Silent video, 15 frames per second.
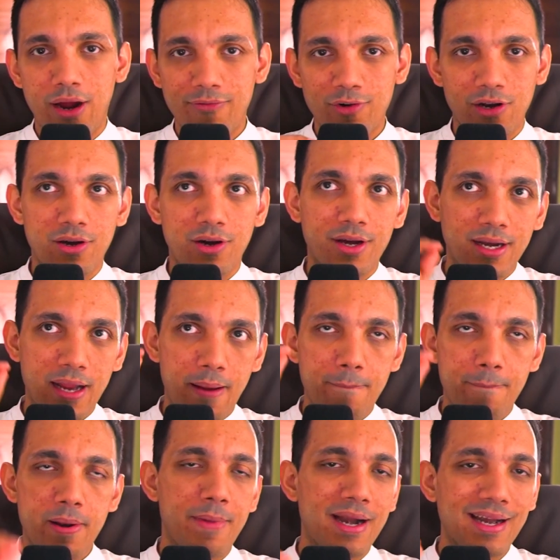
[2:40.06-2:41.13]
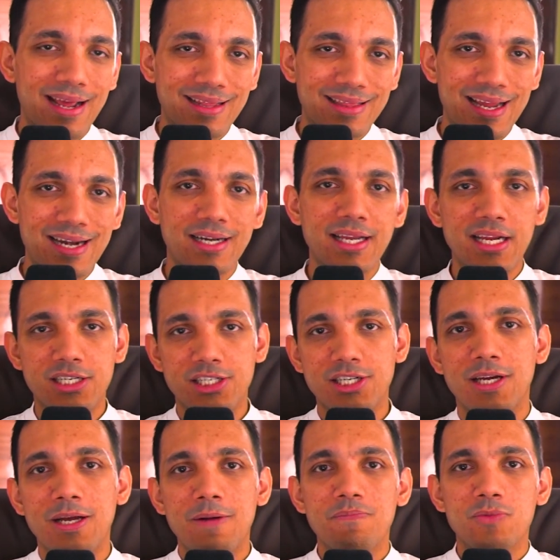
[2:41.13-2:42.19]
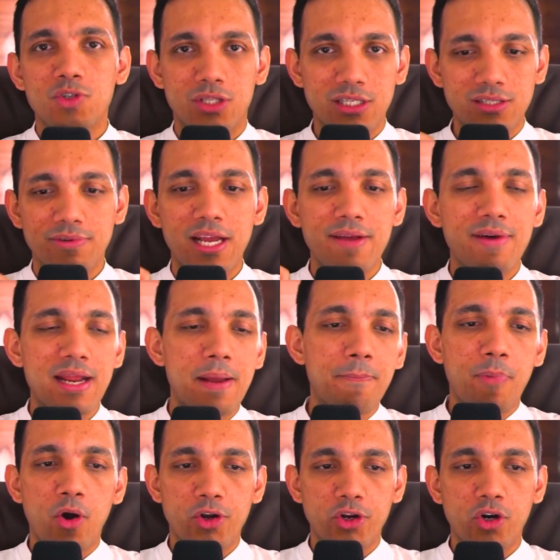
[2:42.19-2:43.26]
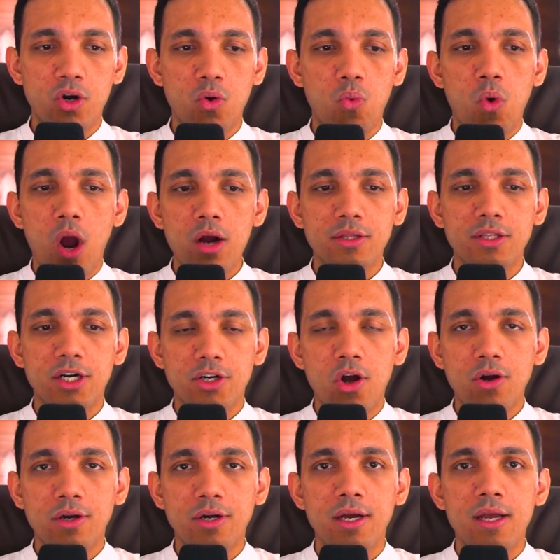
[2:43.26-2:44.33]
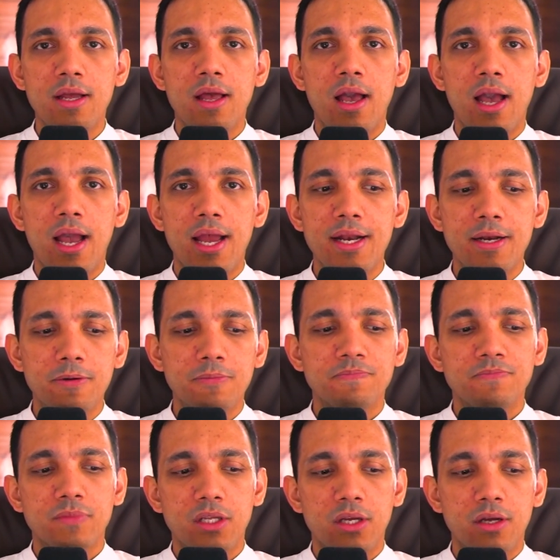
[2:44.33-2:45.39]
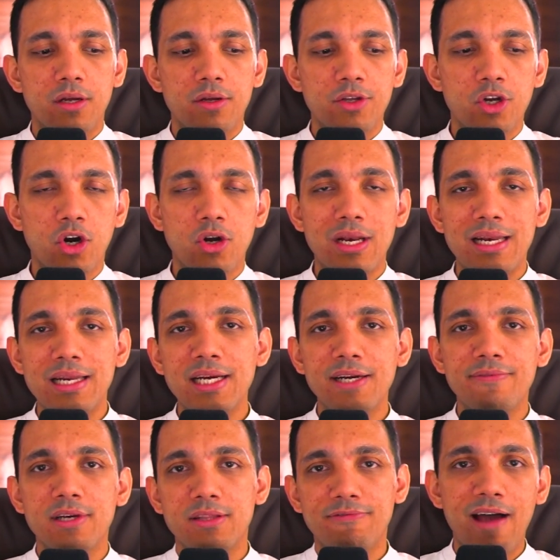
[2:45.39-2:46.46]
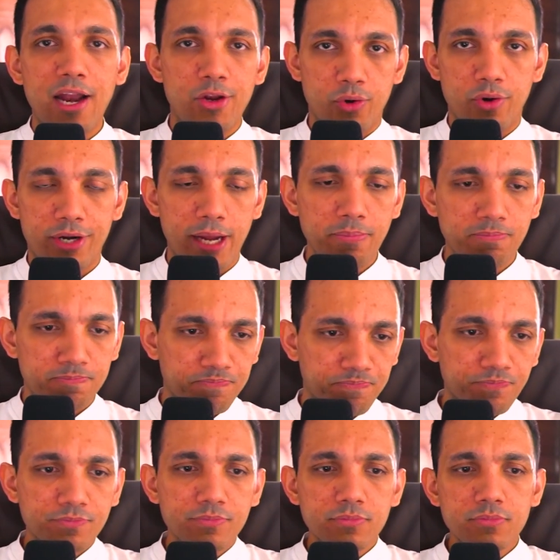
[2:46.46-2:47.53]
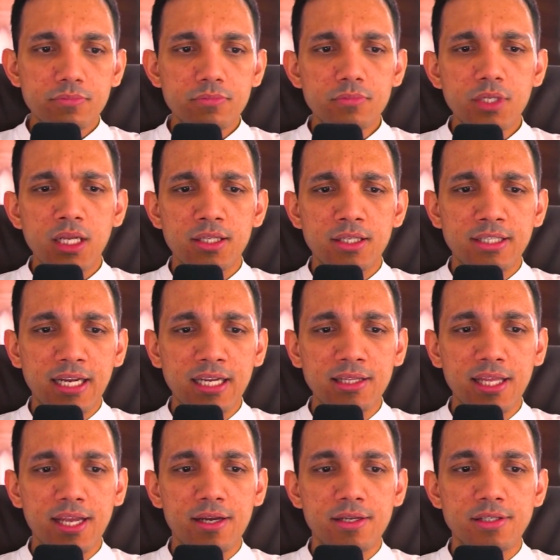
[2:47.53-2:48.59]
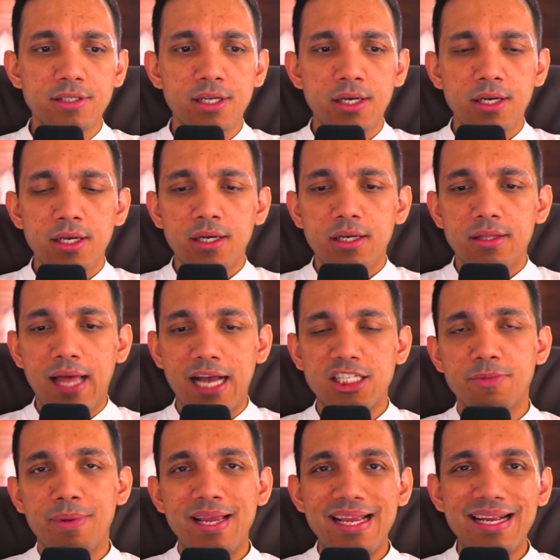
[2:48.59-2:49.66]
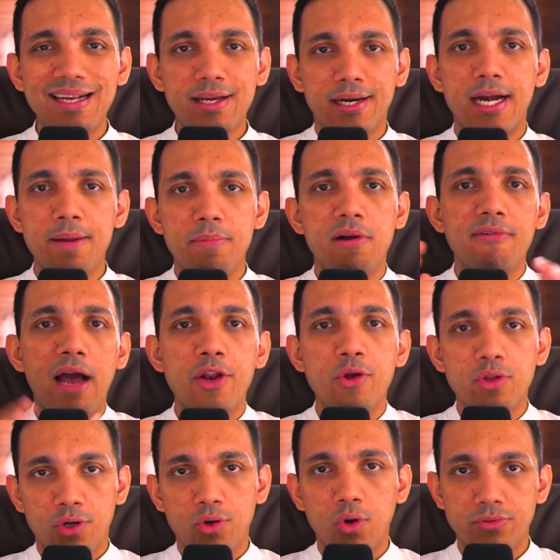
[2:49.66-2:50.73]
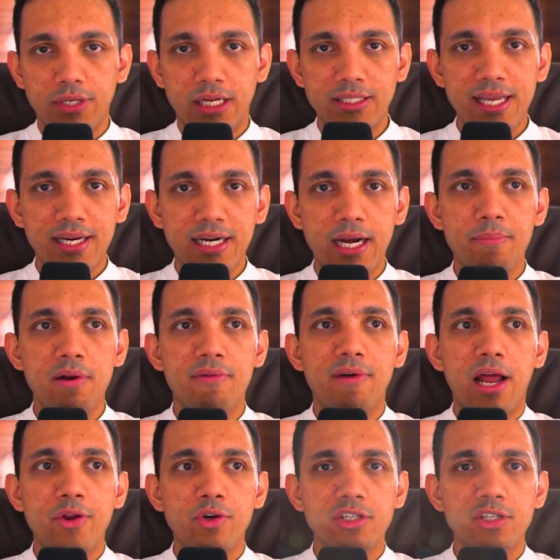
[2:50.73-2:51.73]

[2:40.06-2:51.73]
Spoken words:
to learn, implement, and then teach. So this is very, very important. You got to walk the talk and you got to lead with value. Okay. The second thing is, there has to be incredible value in the course. When I say incredible value, is